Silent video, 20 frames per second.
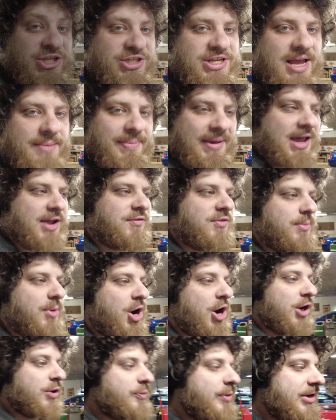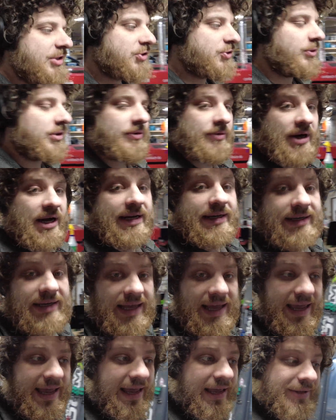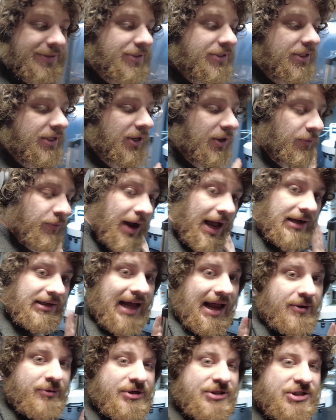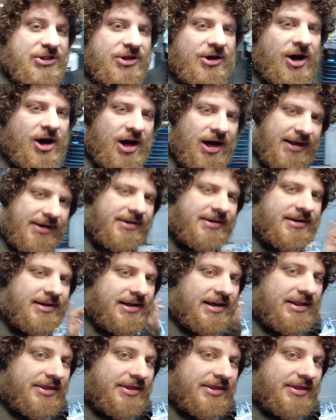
I just got back from a hardware store run, and while I was gone,